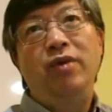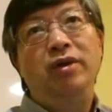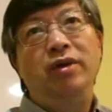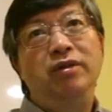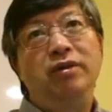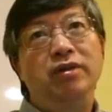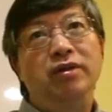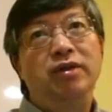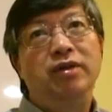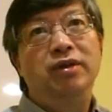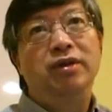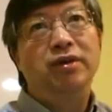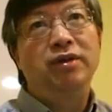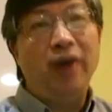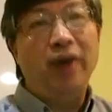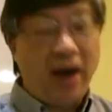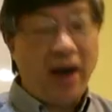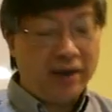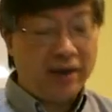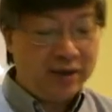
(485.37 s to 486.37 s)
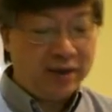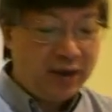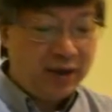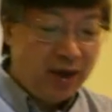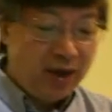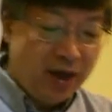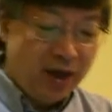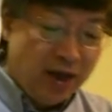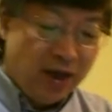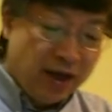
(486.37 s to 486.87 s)
want to do that.
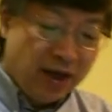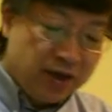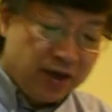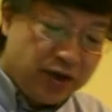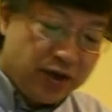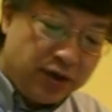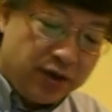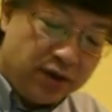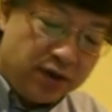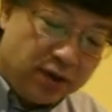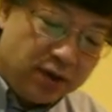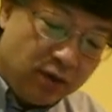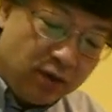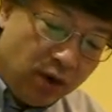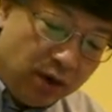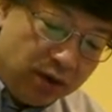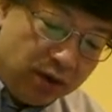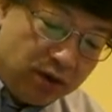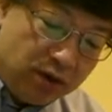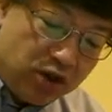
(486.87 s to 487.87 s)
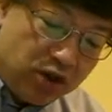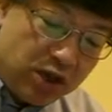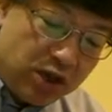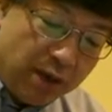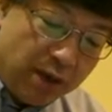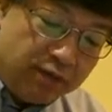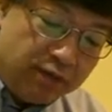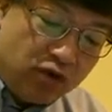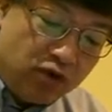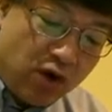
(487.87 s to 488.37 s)
So you want to
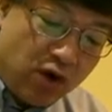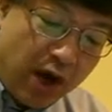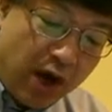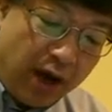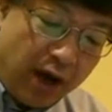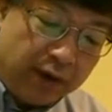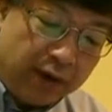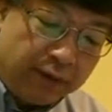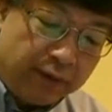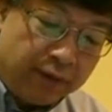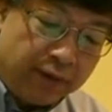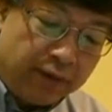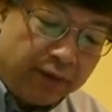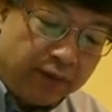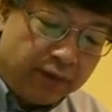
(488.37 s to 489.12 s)
subtract